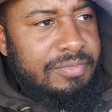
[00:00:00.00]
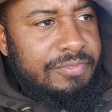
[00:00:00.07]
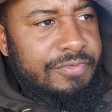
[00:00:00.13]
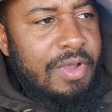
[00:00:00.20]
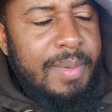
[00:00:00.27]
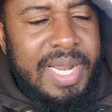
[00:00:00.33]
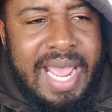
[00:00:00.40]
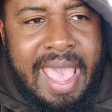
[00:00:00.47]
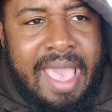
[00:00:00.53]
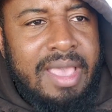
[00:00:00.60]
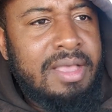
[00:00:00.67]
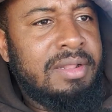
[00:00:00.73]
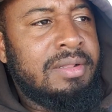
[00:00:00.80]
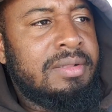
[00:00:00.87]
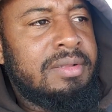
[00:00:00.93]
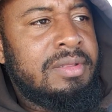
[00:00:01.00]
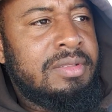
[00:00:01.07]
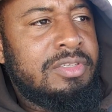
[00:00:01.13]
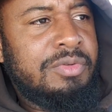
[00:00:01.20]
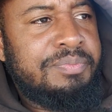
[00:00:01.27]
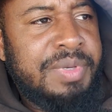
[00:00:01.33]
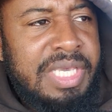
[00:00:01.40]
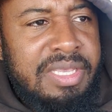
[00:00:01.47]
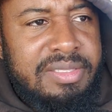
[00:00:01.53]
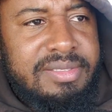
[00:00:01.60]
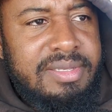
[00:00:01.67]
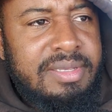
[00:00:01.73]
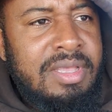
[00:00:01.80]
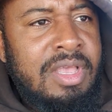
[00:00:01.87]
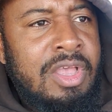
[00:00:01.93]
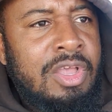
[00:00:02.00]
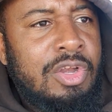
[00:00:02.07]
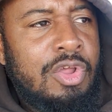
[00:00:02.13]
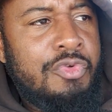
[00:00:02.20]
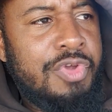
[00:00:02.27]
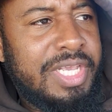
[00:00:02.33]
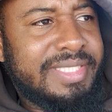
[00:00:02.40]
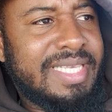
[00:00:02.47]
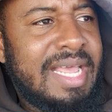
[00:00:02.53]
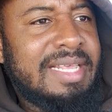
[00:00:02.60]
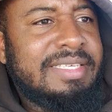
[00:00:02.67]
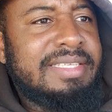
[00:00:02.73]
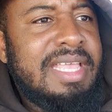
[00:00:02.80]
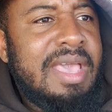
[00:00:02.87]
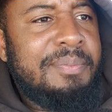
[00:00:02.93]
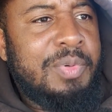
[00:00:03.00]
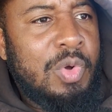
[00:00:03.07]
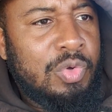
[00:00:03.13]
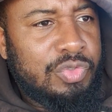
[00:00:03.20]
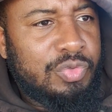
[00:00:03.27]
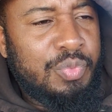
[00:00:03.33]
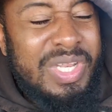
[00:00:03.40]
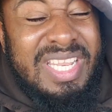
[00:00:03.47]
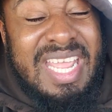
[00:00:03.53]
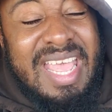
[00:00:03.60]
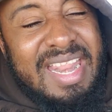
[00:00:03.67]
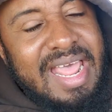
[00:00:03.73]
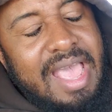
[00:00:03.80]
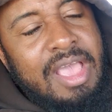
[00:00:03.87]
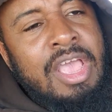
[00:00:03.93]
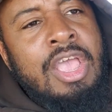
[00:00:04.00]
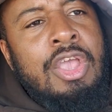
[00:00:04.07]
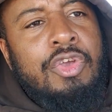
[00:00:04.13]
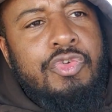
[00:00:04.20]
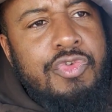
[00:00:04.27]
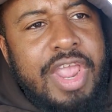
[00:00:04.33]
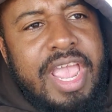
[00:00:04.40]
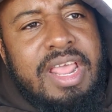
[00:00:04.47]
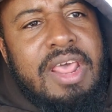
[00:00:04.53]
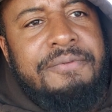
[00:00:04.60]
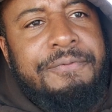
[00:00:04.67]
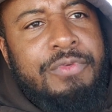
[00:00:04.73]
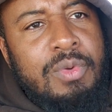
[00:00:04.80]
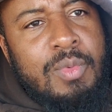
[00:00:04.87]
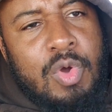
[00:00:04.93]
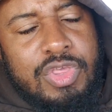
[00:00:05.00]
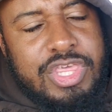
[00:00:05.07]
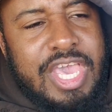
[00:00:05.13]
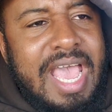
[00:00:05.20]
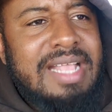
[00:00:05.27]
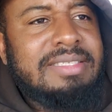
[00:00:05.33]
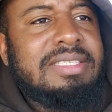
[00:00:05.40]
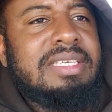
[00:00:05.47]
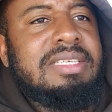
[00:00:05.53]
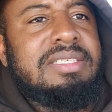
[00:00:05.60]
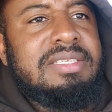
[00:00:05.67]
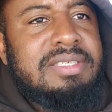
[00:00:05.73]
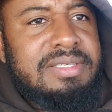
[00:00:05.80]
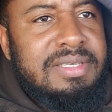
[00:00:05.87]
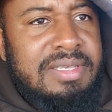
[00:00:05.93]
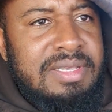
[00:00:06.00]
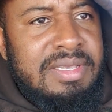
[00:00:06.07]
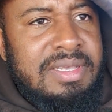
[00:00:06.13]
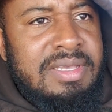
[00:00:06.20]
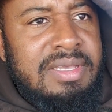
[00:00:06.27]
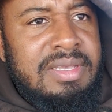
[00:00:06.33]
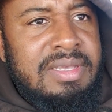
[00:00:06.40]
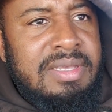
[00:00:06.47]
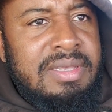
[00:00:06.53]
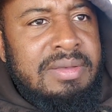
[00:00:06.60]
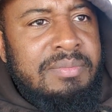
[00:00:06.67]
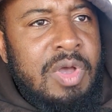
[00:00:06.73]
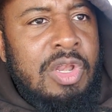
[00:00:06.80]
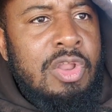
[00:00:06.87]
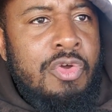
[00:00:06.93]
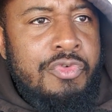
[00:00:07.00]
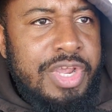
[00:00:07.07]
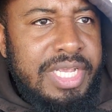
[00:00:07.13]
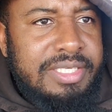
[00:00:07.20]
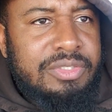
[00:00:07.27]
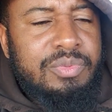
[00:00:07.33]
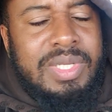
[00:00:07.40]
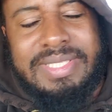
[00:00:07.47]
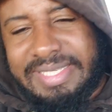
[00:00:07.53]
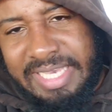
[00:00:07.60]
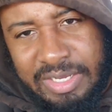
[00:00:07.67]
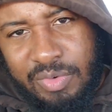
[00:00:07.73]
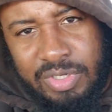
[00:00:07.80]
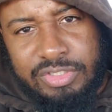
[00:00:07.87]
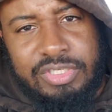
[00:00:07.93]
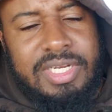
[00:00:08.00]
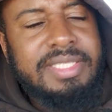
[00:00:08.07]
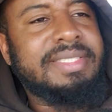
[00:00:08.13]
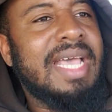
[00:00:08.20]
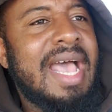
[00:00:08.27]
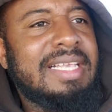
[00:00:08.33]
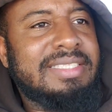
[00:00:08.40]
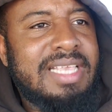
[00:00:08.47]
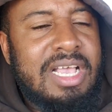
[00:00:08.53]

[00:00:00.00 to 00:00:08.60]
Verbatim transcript: From an angle to beat Lloris at his near post. We did create a few more chances, but Lloris was equal to the task.